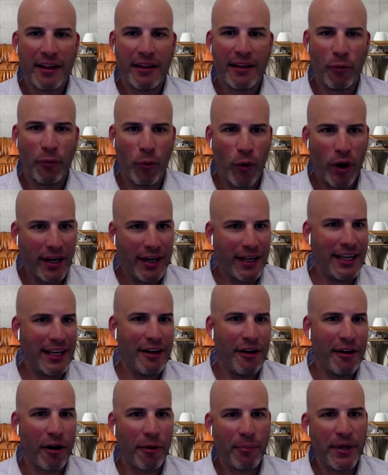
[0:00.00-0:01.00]
what
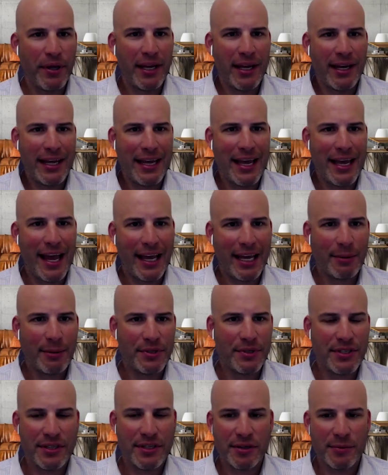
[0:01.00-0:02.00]
ERP and EAM
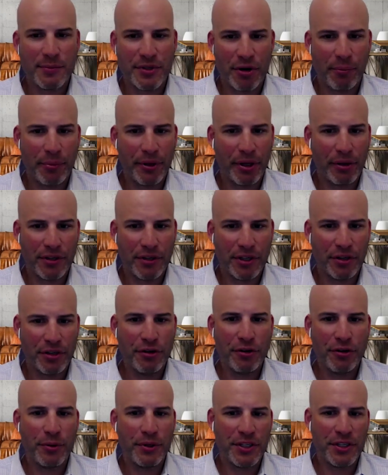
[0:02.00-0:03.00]
systems are built to
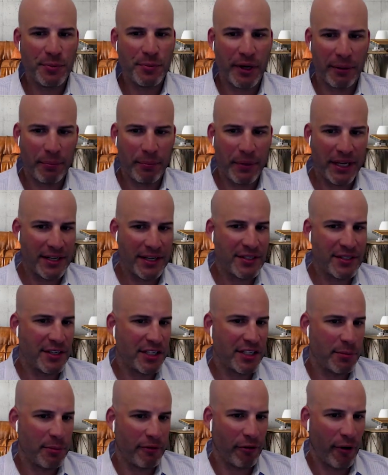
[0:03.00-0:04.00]
do, which is be a
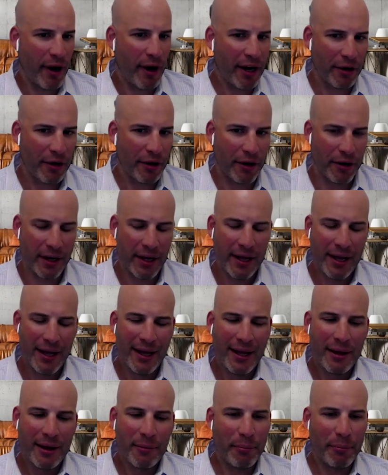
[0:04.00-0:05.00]
system of record.
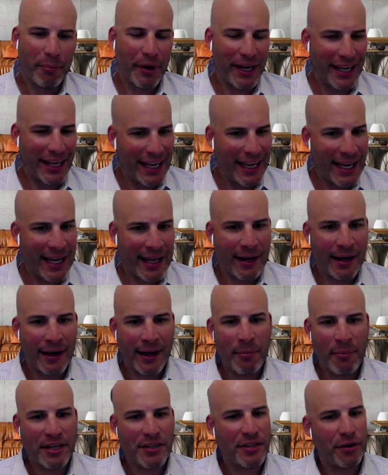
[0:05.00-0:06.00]
But again, I
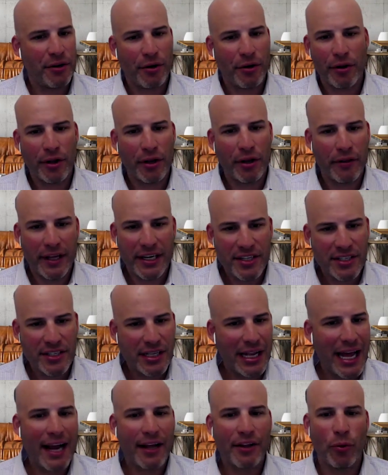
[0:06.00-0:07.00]
mentioned earlier, they just
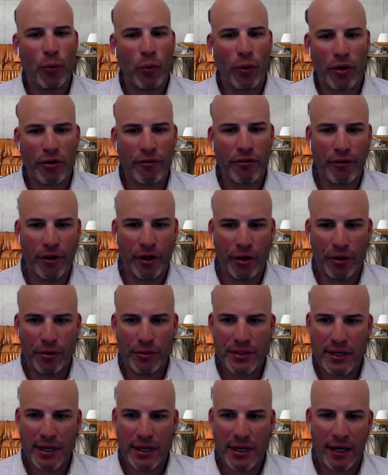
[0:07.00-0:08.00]
lack the
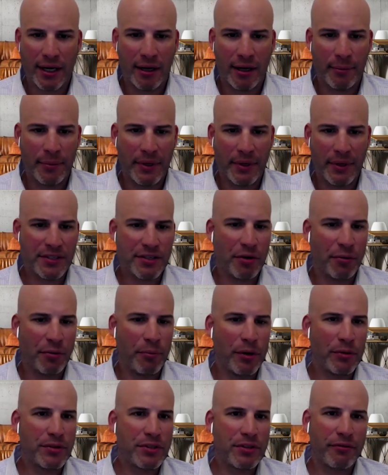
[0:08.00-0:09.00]
workflows. And so
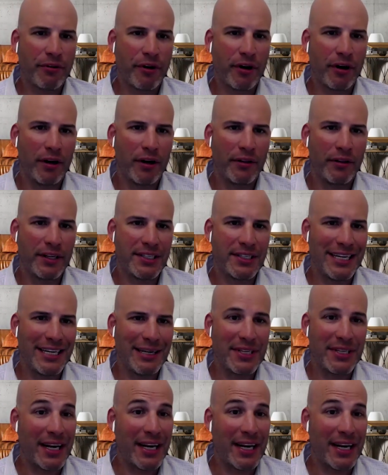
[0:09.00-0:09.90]
most of the teams